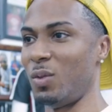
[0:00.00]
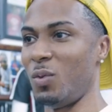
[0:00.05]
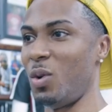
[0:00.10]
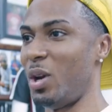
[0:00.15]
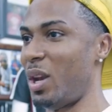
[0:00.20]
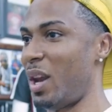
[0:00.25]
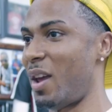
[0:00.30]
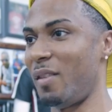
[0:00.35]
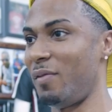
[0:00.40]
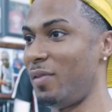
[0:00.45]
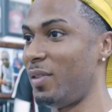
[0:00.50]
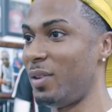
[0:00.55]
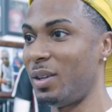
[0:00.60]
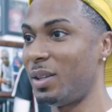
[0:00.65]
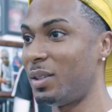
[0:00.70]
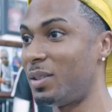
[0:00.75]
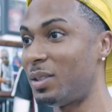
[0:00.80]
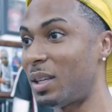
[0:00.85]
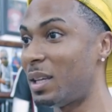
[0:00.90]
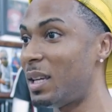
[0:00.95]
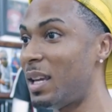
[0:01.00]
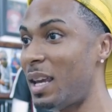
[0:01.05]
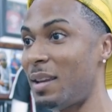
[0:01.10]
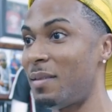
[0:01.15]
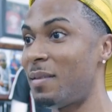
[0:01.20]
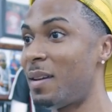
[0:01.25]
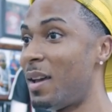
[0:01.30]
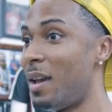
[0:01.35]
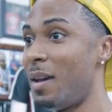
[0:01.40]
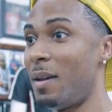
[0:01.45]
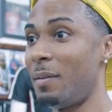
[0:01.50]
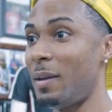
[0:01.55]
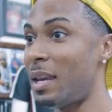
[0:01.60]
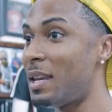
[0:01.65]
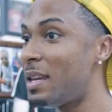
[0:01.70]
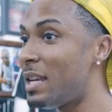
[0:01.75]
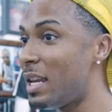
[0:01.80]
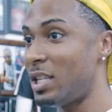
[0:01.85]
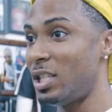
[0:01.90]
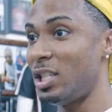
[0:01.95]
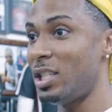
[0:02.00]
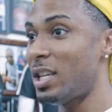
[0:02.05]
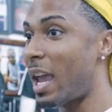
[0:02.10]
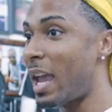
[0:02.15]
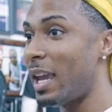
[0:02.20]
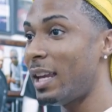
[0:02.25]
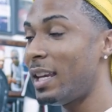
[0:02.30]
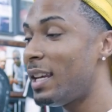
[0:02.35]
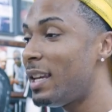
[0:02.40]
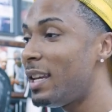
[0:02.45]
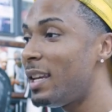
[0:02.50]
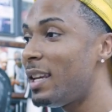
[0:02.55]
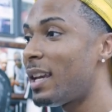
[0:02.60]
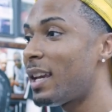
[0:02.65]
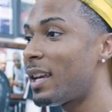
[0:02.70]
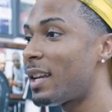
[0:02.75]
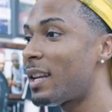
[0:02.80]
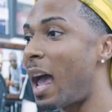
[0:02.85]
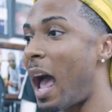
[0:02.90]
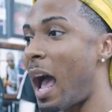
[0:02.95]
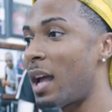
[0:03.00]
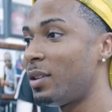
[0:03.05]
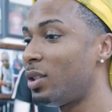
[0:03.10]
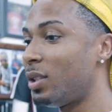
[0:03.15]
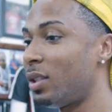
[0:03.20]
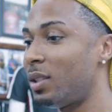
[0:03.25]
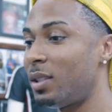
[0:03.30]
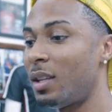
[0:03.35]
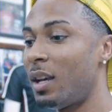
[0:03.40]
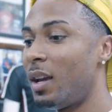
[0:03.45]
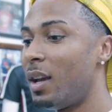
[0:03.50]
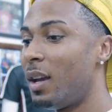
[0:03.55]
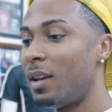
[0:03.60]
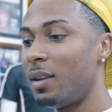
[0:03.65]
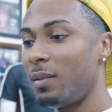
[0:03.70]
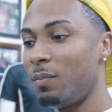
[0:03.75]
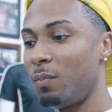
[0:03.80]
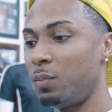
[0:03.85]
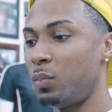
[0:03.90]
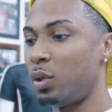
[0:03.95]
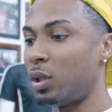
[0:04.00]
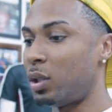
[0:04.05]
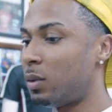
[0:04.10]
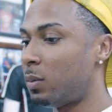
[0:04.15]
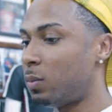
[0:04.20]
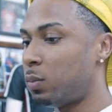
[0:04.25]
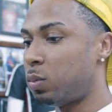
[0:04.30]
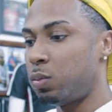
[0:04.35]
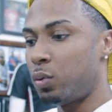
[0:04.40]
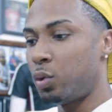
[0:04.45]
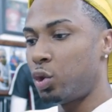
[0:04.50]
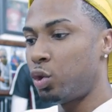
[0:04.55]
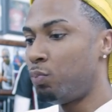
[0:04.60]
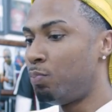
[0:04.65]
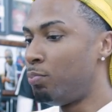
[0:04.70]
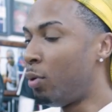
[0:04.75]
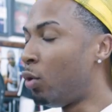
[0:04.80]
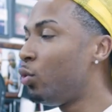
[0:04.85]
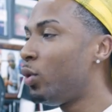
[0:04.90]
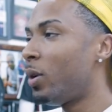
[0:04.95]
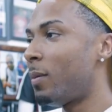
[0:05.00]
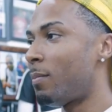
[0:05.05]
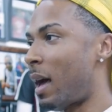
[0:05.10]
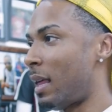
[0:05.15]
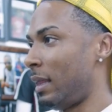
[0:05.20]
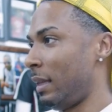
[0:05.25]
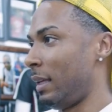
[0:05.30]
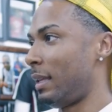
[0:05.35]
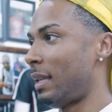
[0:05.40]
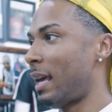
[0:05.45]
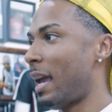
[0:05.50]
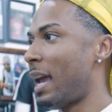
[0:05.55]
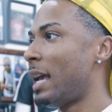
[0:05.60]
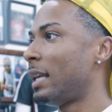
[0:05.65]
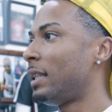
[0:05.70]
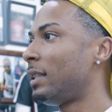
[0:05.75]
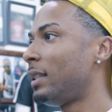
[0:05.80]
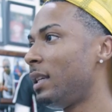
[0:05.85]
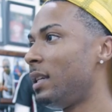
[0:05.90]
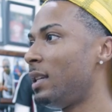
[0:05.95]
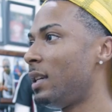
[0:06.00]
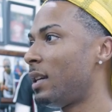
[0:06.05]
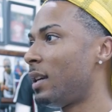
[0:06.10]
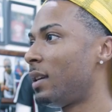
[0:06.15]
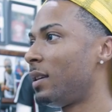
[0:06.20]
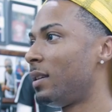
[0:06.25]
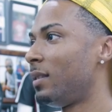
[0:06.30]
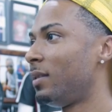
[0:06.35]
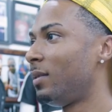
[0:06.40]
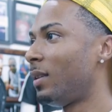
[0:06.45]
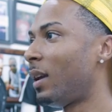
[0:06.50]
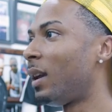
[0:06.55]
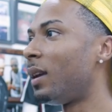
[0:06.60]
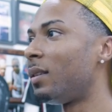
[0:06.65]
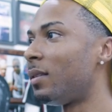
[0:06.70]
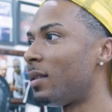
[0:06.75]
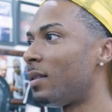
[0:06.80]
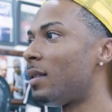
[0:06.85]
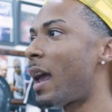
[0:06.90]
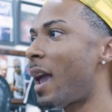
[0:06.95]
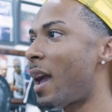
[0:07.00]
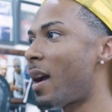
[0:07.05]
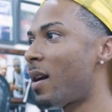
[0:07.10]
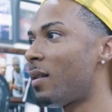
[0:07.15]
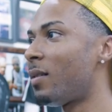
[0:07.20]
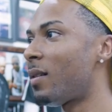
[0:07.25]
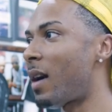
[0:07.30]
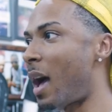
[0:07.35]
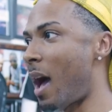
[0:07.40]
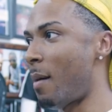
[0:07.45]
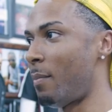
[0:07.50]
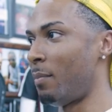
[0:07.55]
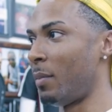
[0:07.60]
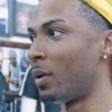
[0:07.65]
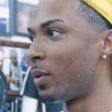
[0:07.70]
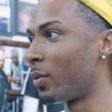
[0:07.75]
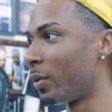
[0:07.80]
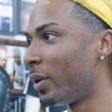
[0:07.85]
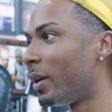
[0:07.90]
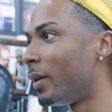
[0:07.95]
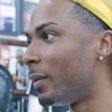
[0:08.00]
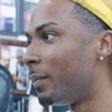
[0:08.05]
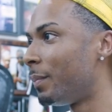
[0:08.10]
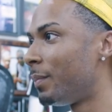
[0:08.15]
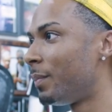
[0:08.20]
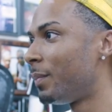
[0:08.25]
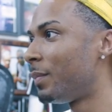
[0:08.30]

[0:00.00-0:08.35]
or whatever to get initiated in. I just booted my little ass in. And now I'm a Crip.